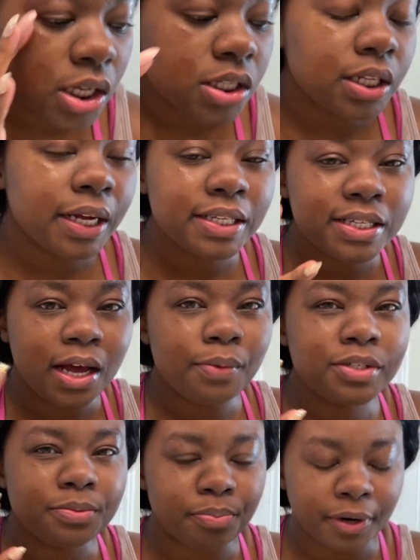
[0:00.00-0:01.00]
So like I said, I
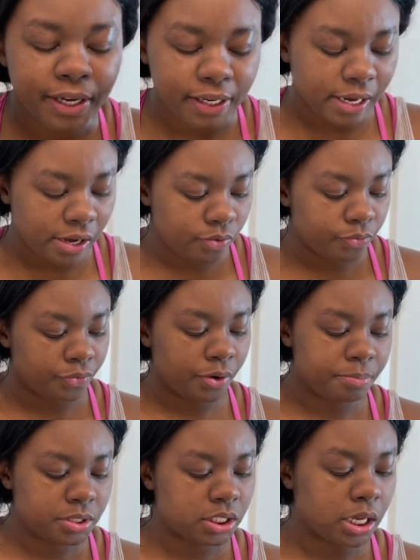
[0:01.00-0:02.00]
was breaking out
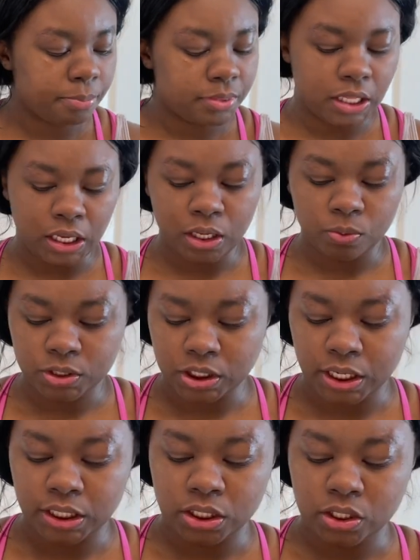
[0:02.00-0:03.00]
from something which
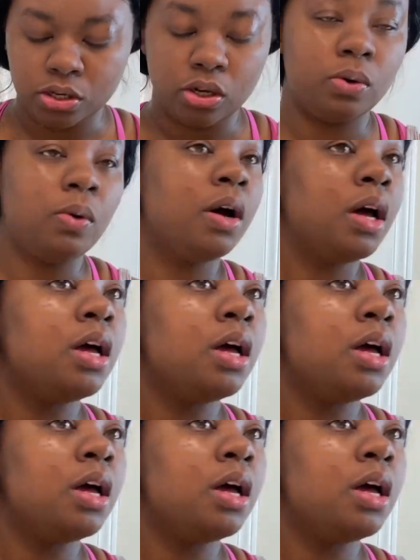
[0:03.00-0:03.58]
I didn't know